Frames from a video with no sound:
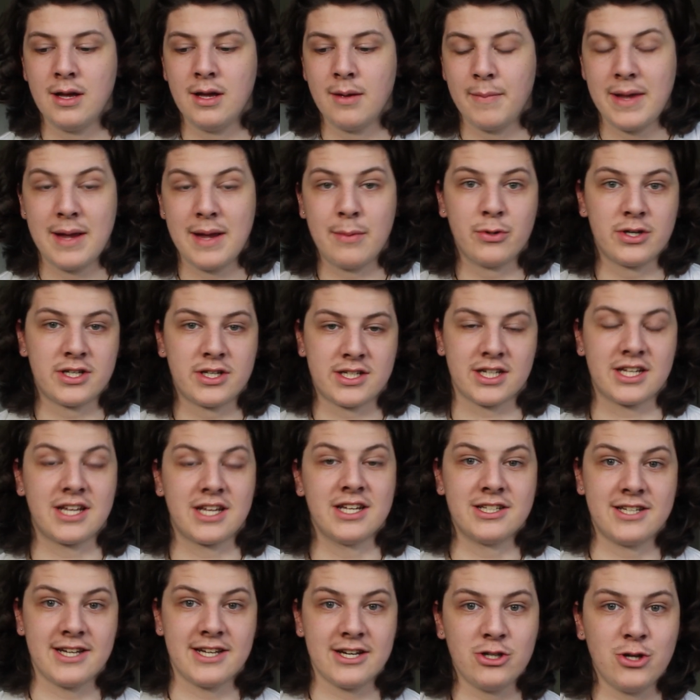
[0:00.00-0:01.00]
people to
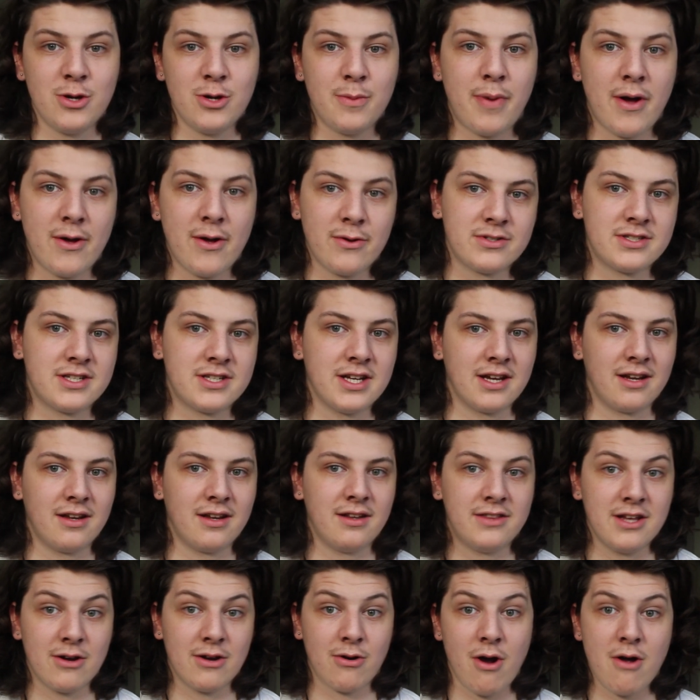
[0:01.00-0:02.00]
continue
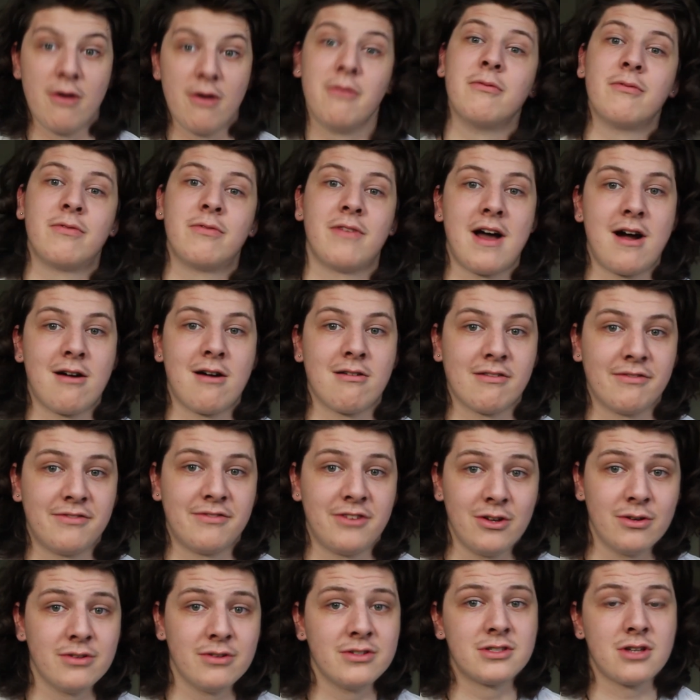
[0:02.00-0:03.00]
posting their own flower
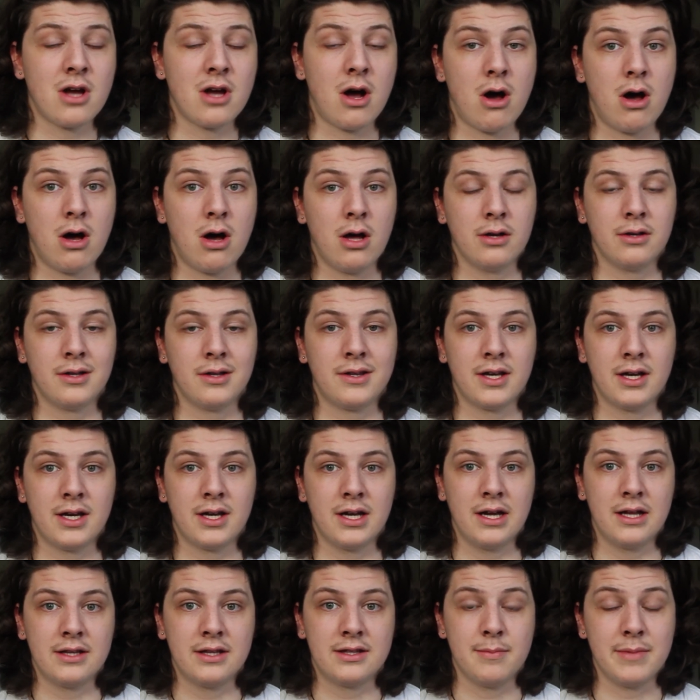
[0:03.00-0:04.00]
reviews on
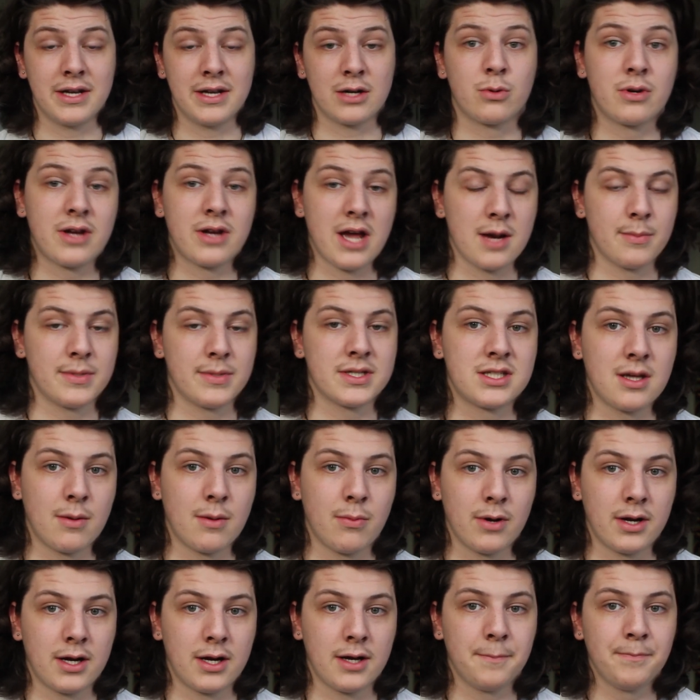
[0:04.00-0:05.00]
the medical cannabis
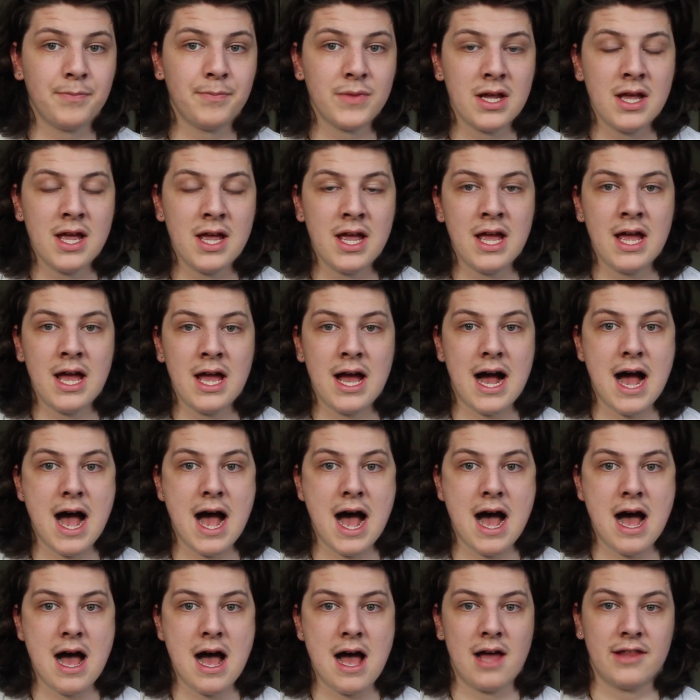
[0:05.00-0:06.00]
subreddit.
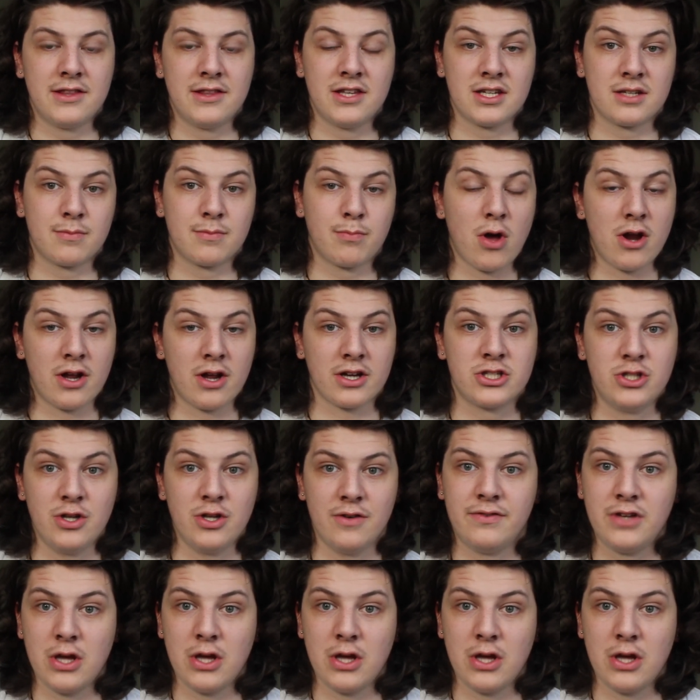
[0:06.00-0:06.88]
The products you've